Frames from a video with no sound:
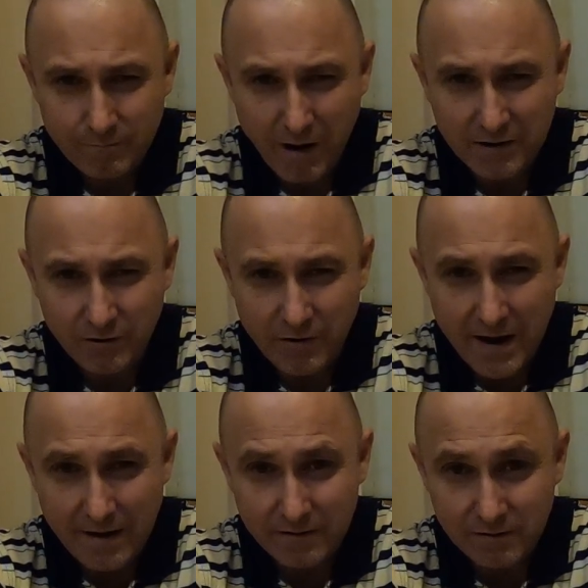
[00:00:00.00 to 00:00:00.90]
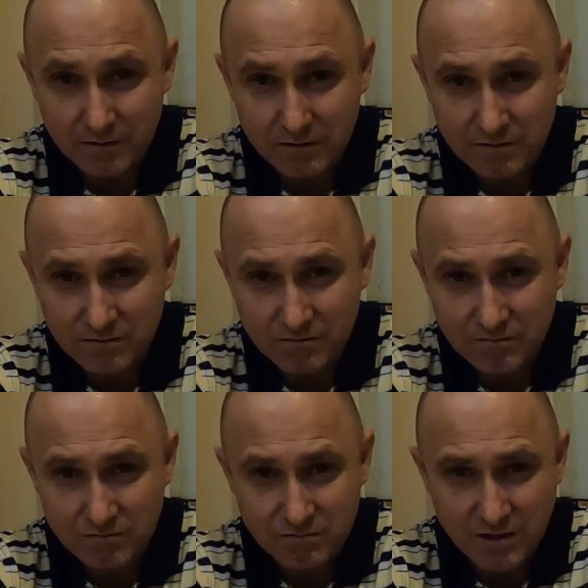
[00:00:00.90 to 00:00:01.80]
muck around and
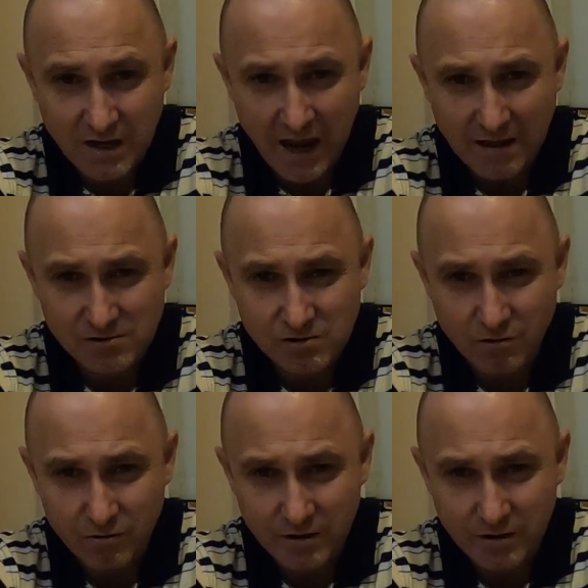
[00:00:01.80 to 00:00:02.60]
cancel all